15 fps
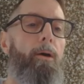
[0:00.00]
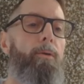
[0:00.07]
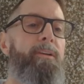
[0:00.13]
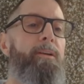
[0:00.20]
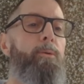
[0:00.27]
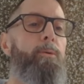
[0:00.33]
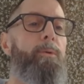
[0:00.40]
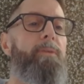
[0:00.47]
over
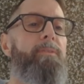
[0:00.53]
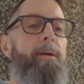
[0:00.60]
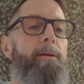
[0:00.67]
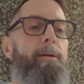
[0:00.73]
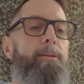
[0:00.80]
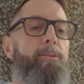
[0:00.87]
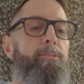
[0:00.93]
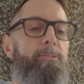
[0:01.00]
here we have
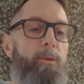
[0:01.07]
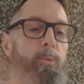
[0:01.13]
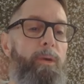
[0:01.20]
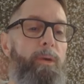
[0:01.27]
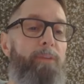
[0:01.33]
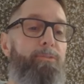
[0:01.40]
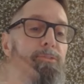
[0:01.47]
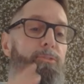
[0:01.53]
characters, and then
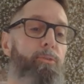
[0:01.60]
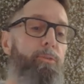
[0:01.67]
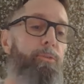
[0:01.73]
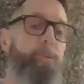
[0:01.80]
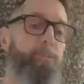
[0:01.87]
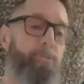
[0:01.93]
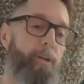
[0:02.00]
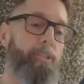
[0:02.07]
we have
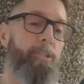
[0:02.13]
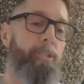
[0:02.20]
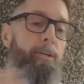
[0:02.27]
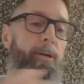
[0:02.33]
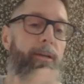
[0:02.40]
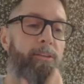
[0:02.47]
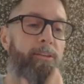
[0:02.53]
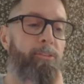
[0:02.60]
story structure.
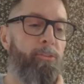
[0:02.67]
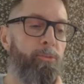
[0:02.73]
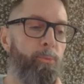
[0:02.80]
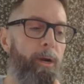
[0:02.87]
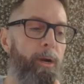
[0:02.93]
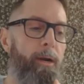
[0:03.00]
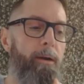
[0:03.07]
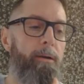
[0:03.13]
And this is
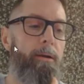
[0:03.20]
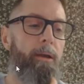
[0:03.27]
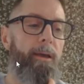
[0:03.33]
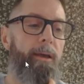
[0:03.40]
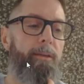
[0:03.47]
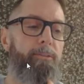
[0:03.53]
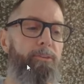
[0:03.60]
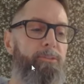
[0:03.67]
where
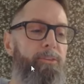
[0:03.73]
the